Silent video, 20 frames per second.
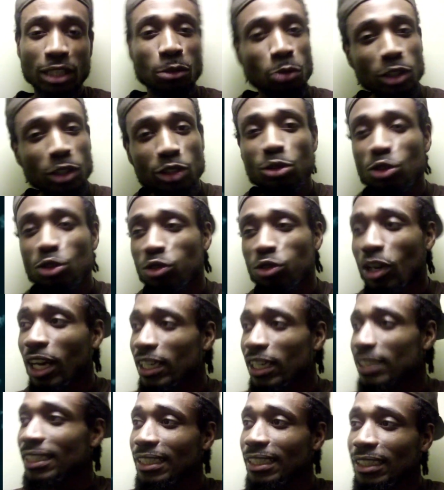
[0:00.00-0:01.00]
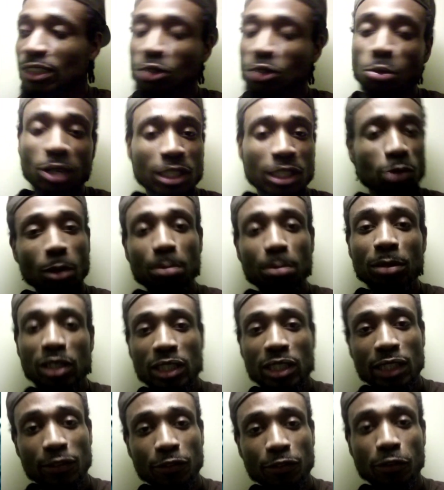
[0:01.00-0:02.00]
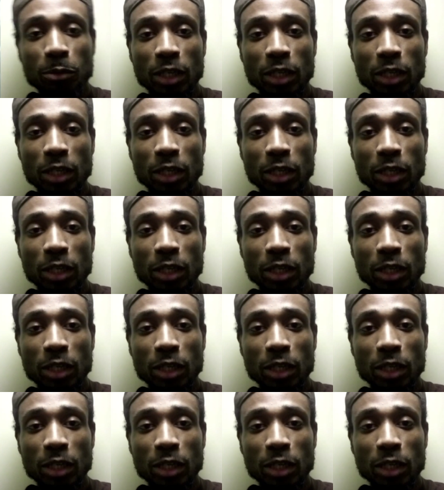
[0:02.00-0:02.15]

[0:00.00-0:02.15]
were you trying to get $21 million from